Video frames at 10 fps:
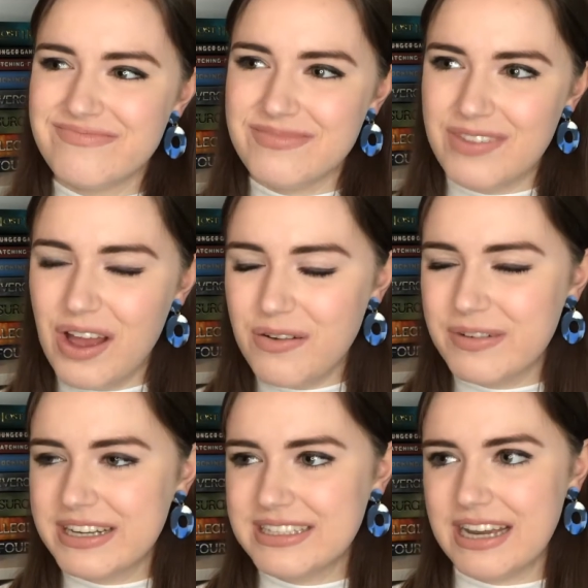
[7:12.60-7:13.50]
not
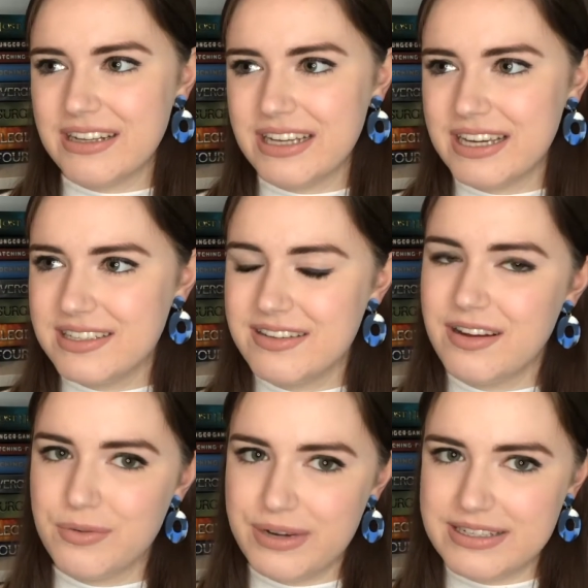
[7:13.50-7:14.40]
retelling, it's not
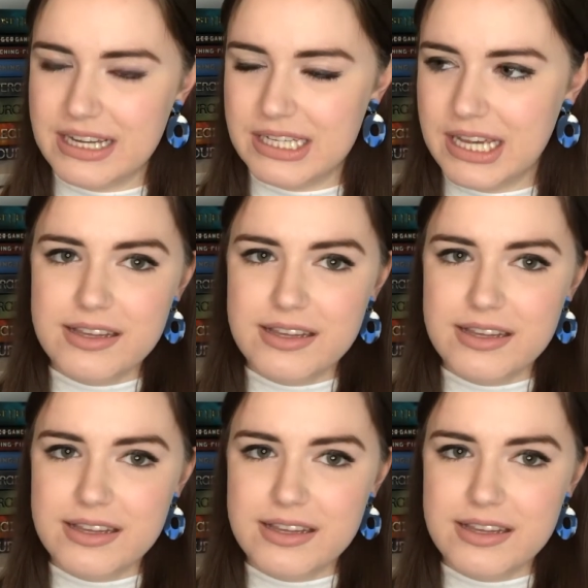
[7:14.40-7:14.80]
a retelling.